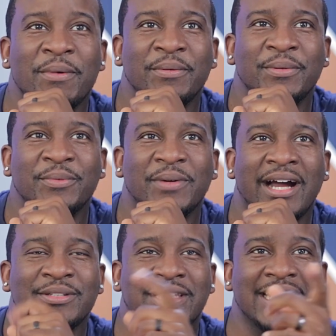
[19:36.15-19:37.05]
Maybe
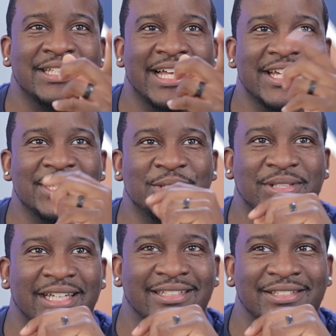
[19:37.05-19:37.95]
I thought you
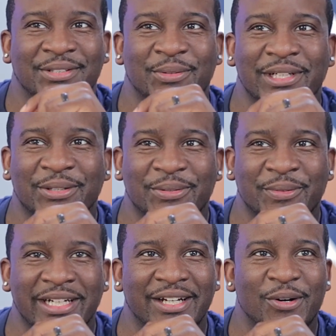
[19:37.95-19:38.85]
said it so we knew
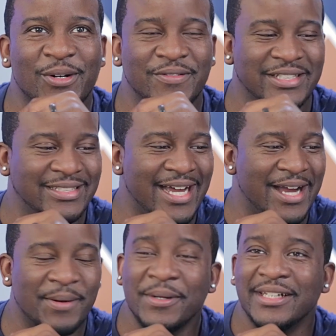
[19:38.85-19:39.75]
we didn't go over the time.